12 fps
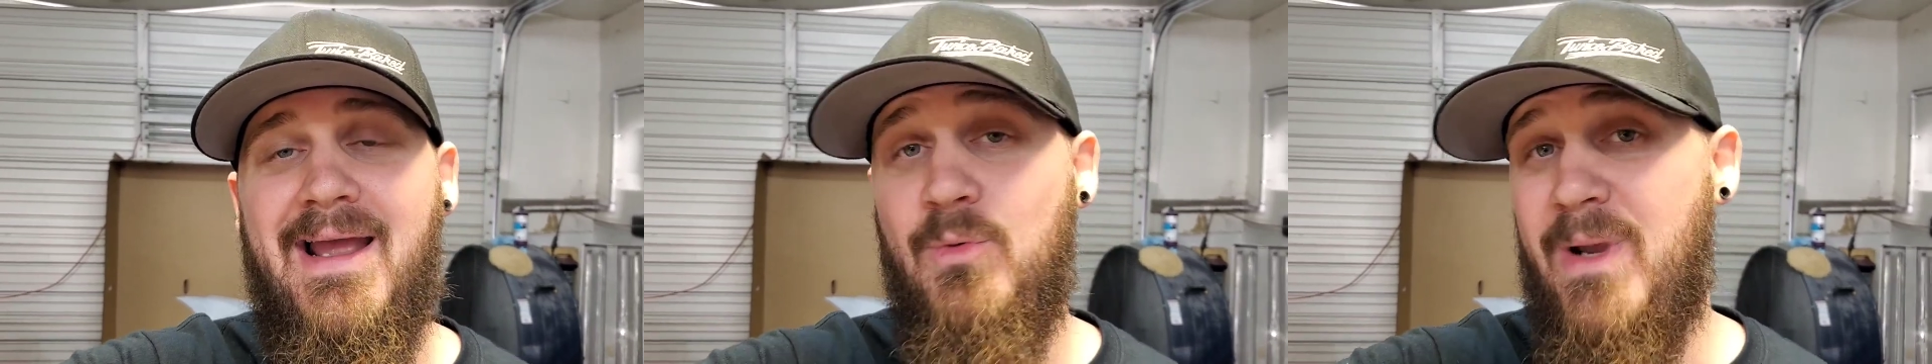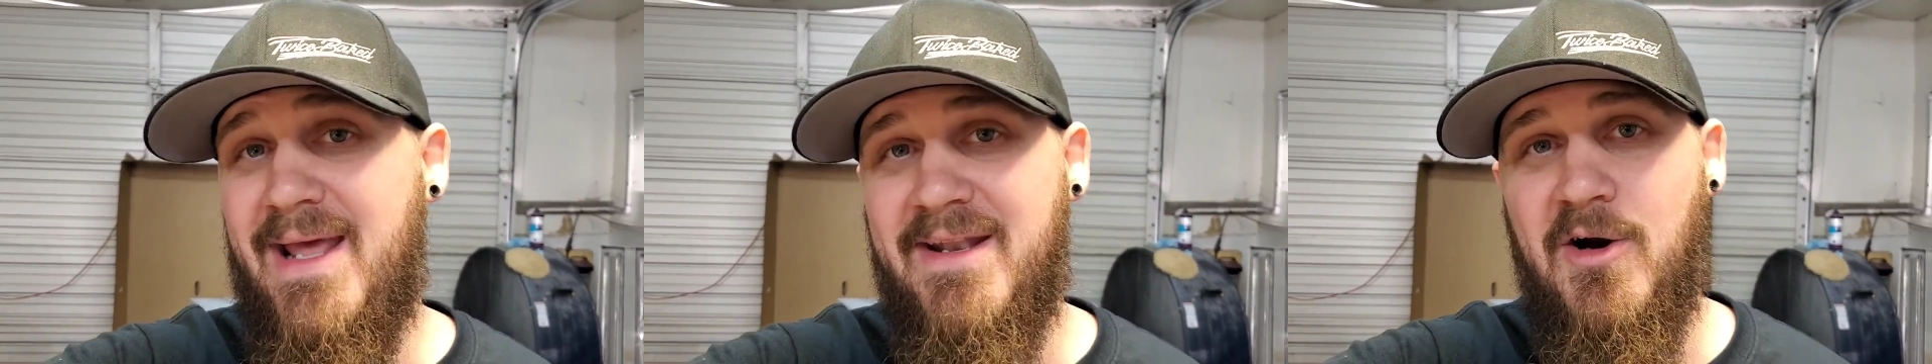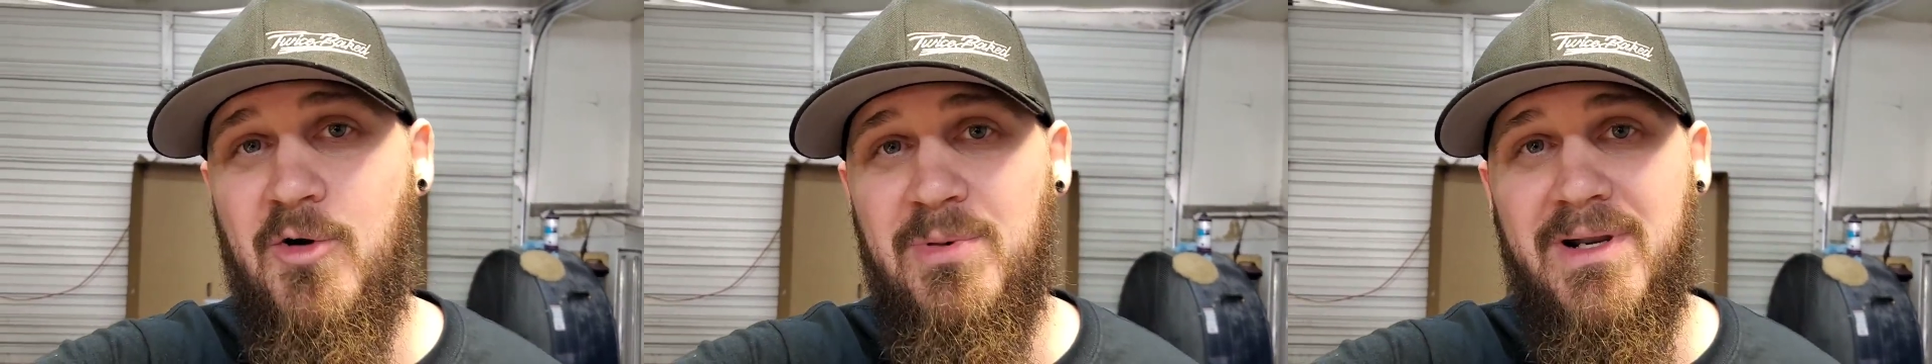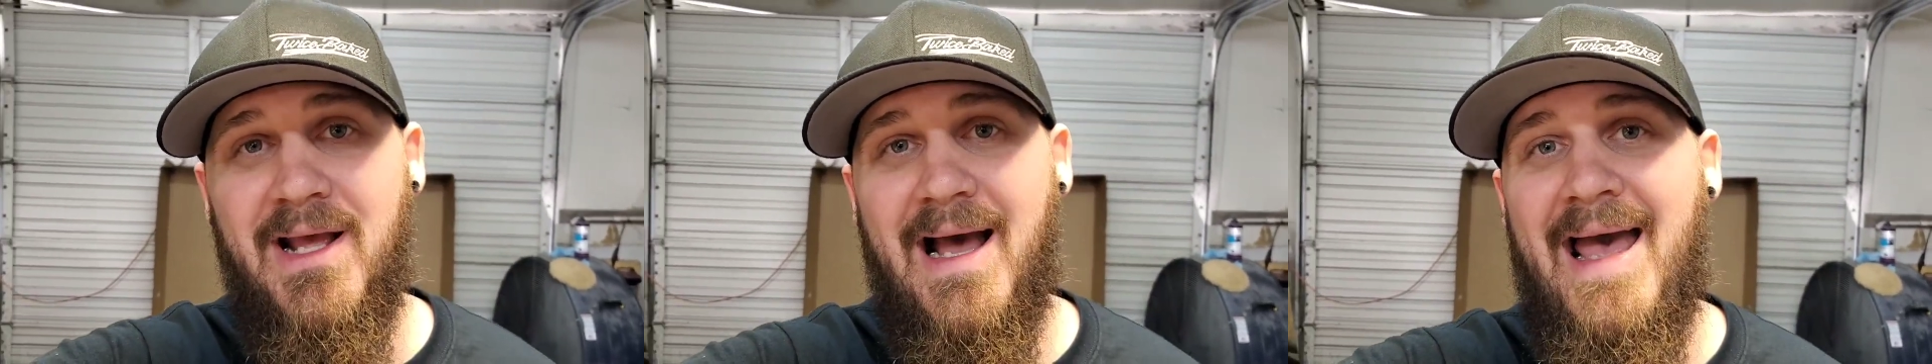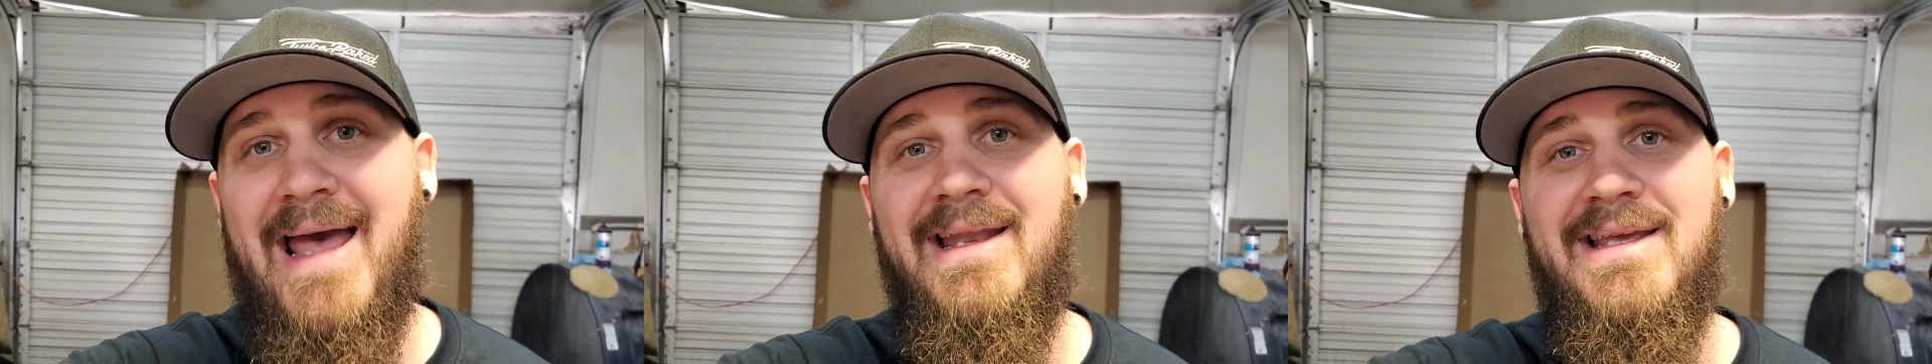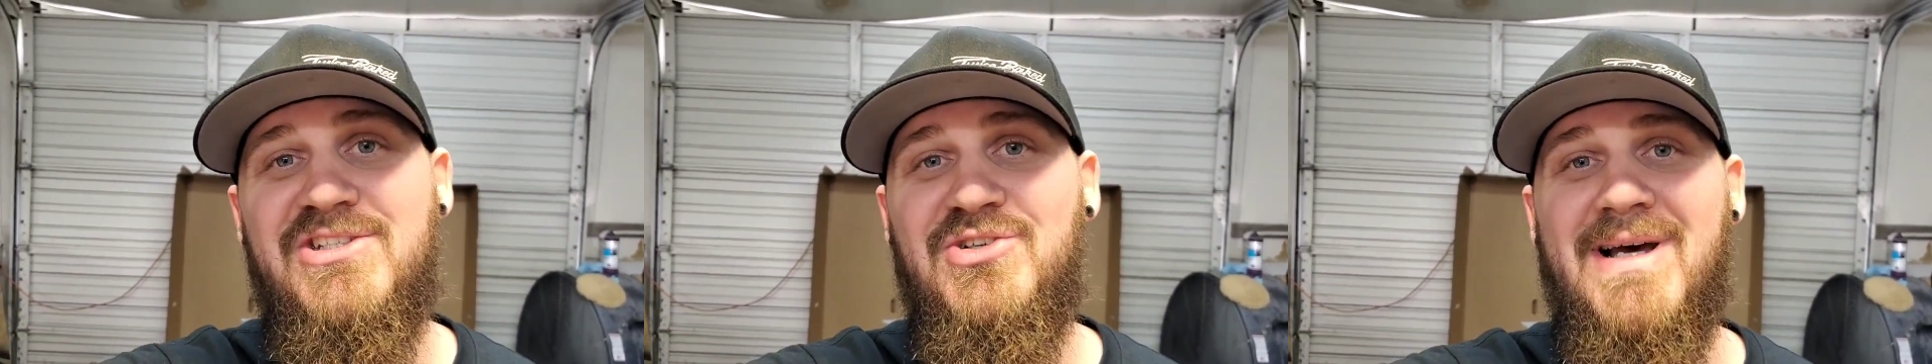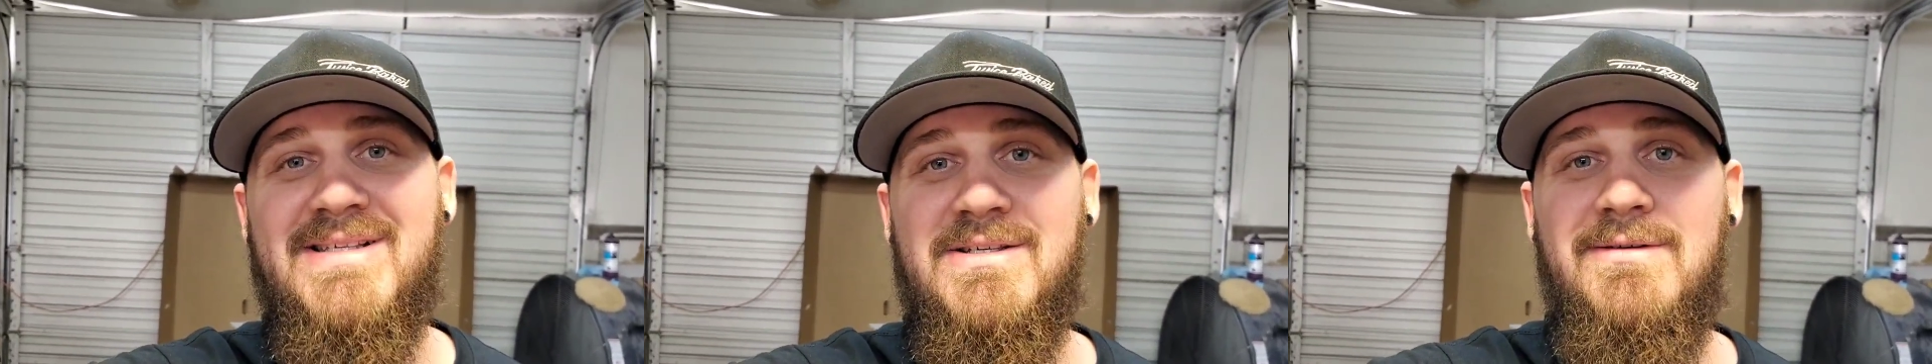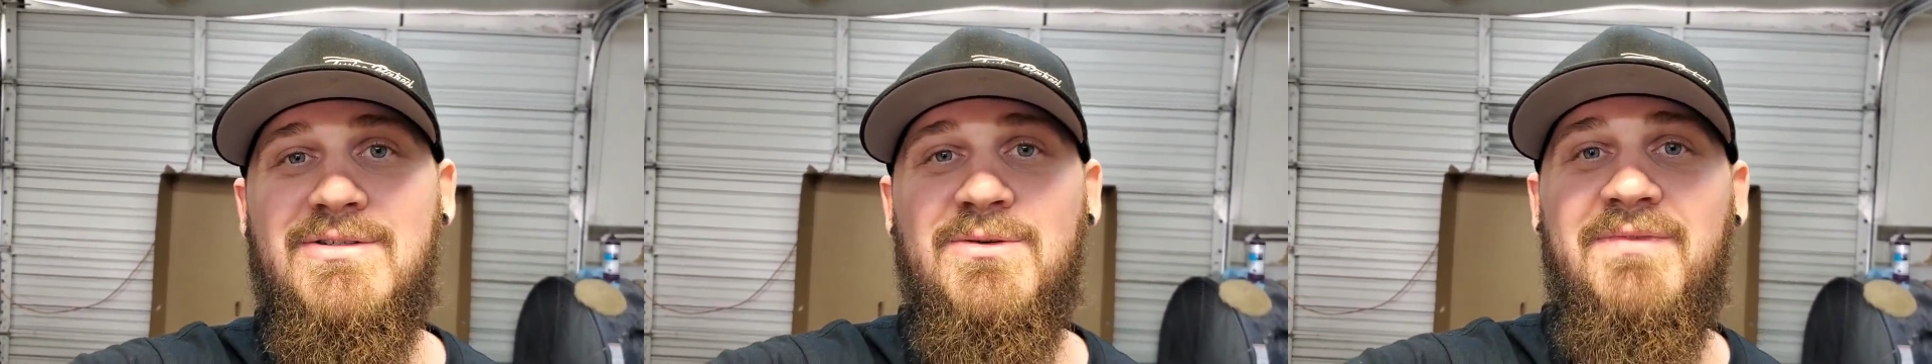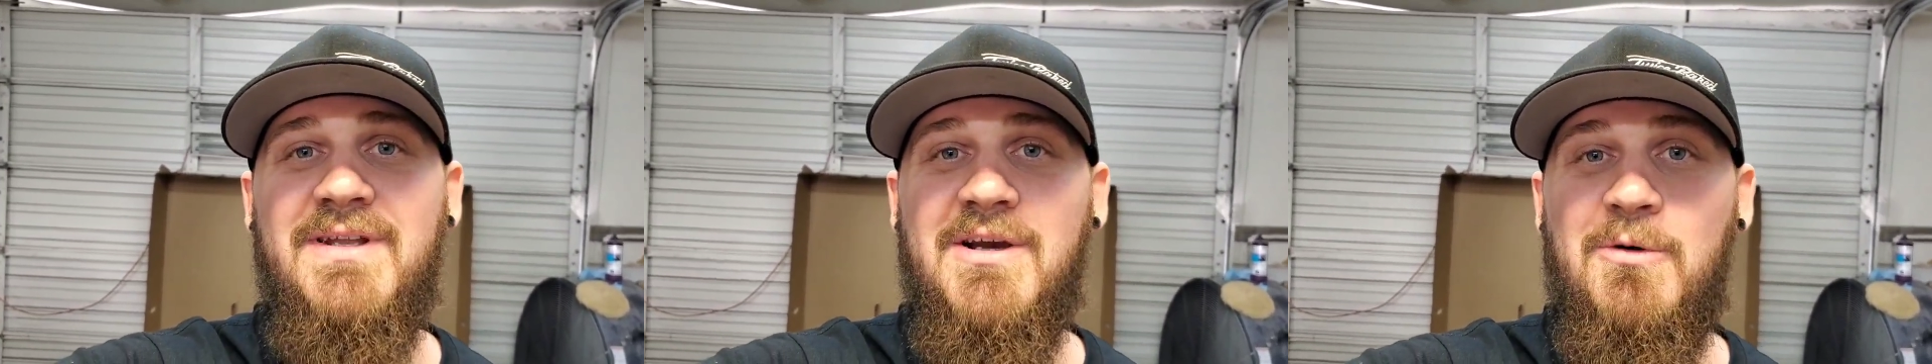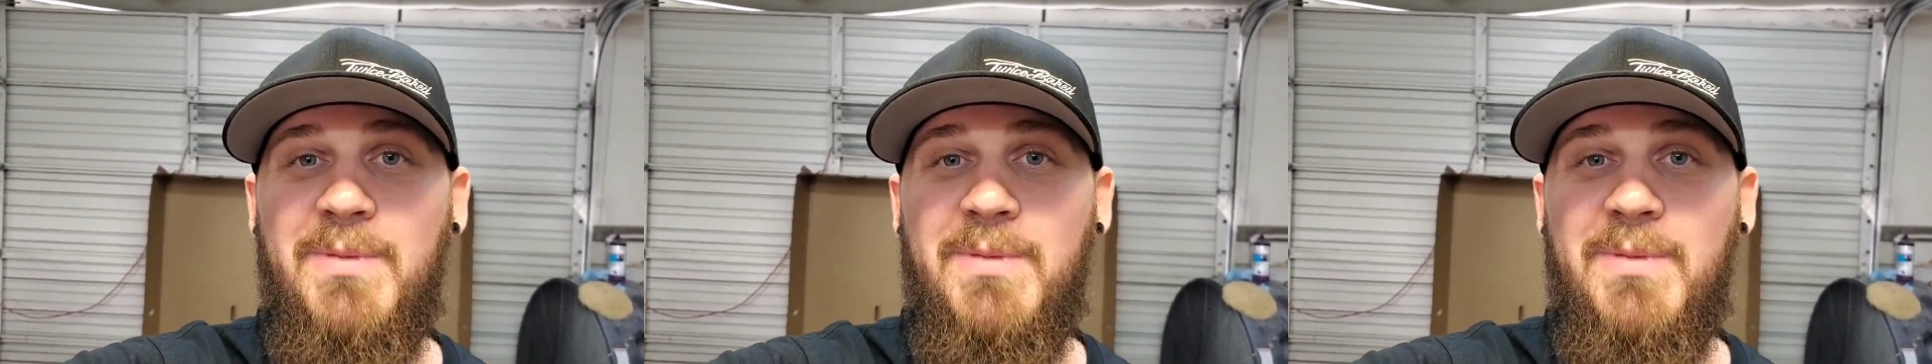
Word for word: and we had to open it. I had to get you guys a YouTube video